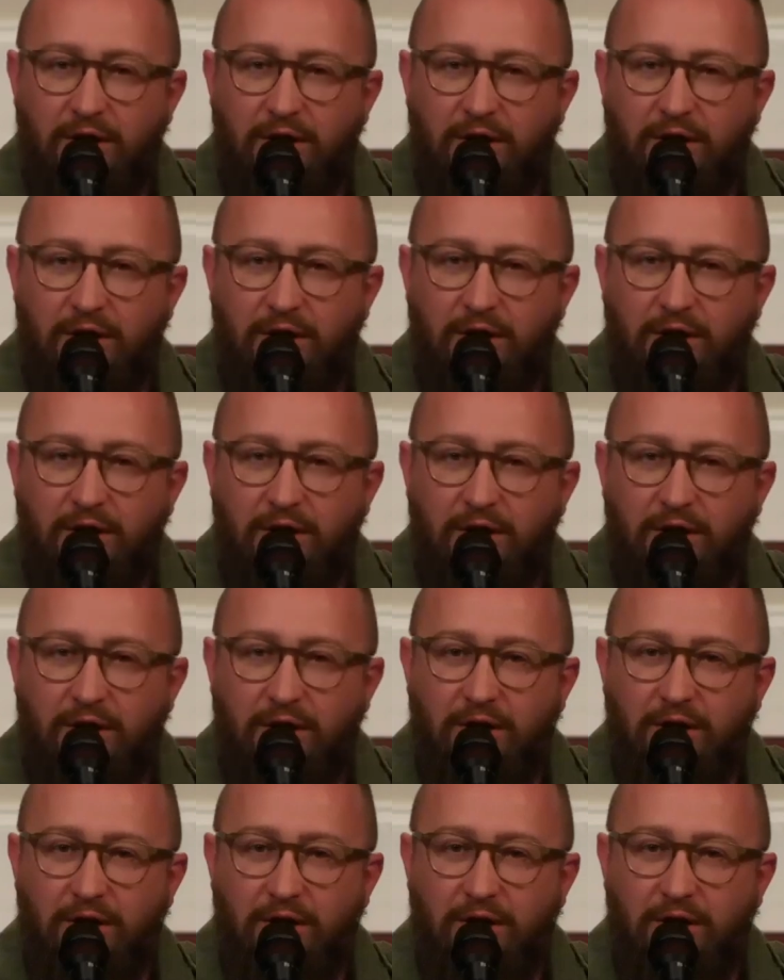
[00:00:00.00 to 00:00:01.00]
But here's
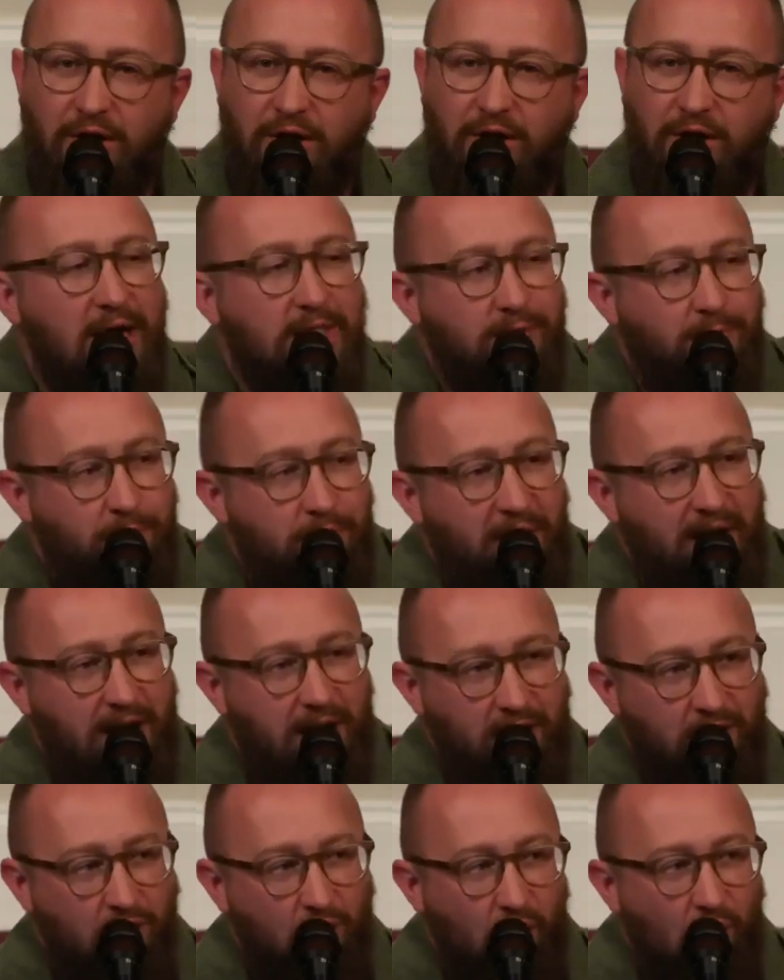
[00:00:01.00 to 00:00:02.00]
somebody who has been
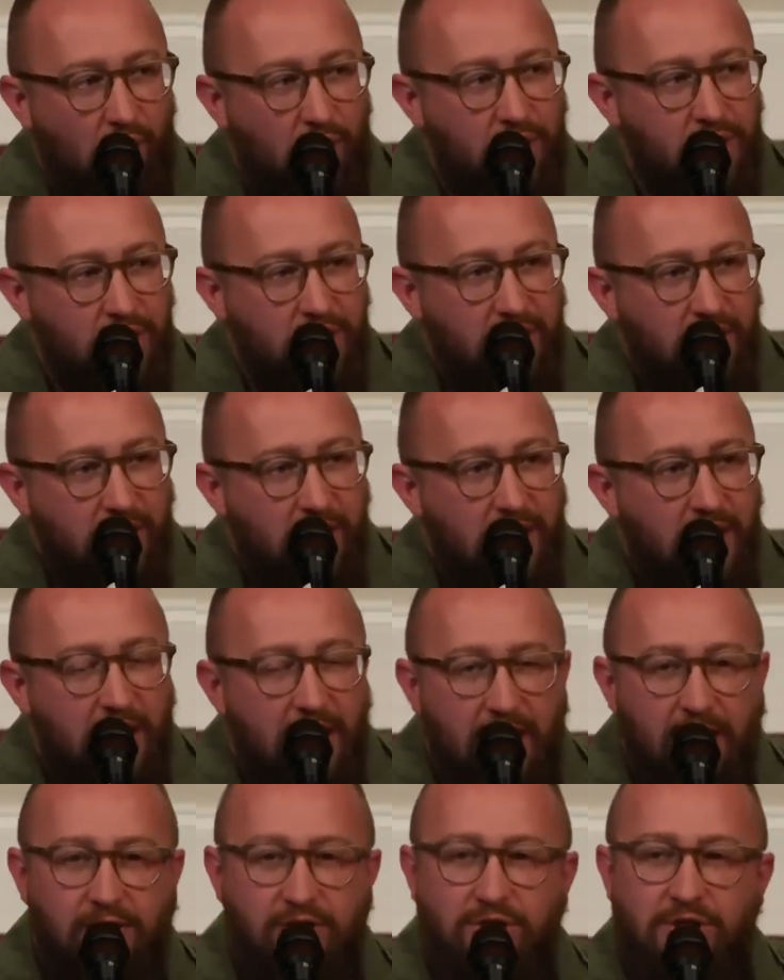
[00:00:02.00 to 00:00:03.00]
ignored.
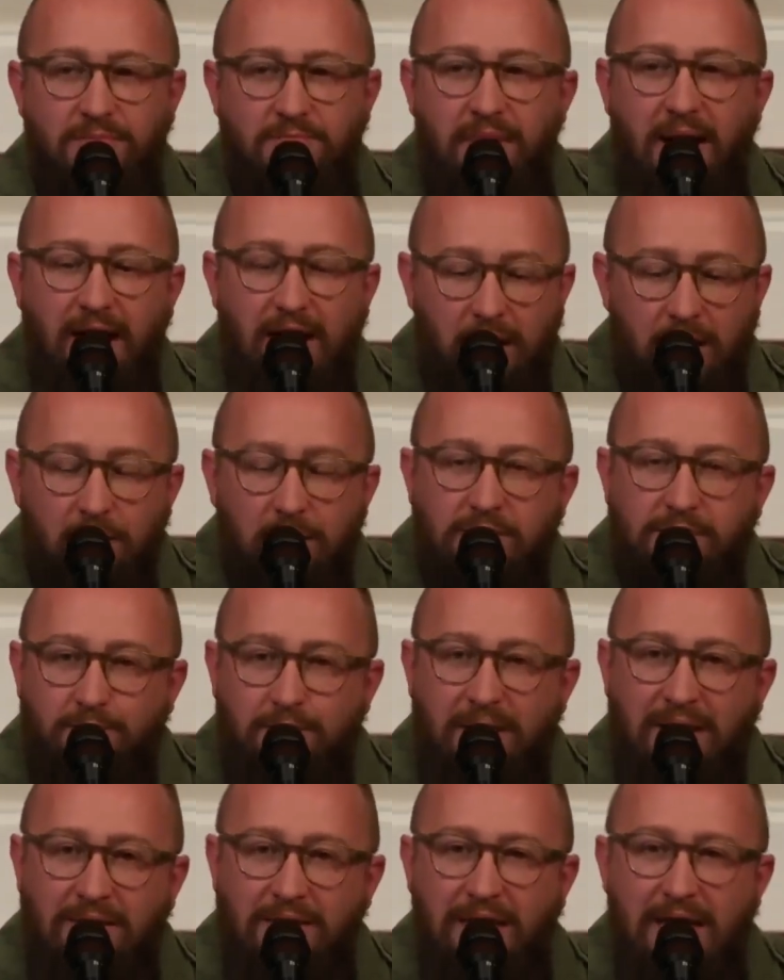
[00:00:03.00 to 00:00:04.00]
Here's somebody who has
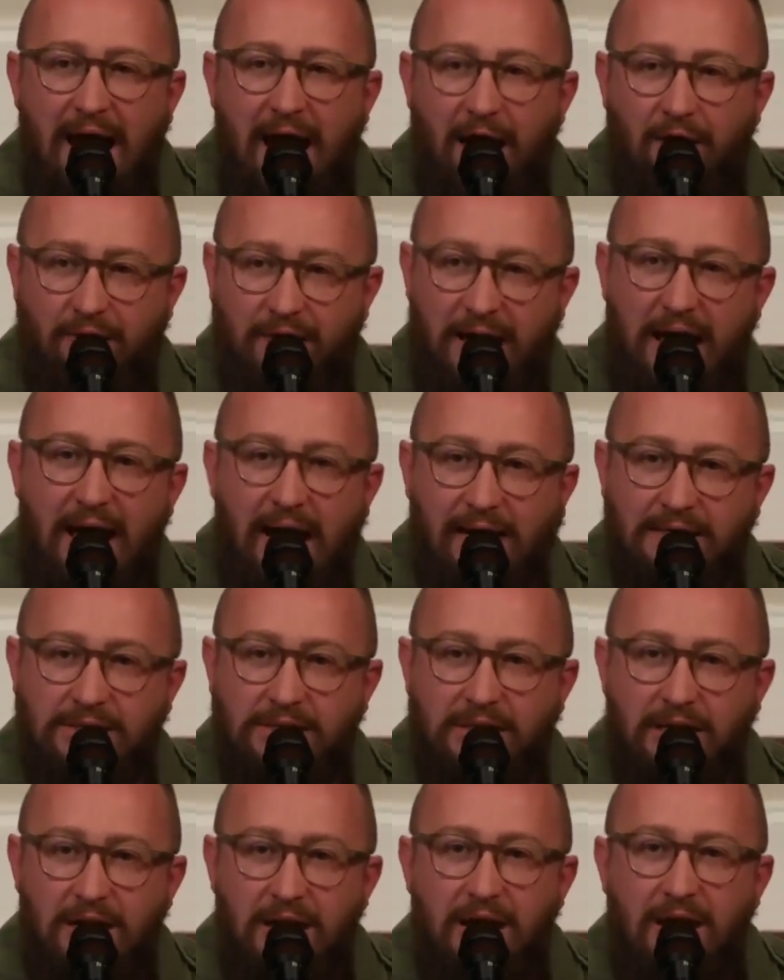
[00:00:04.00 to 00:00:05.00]
been the outcast.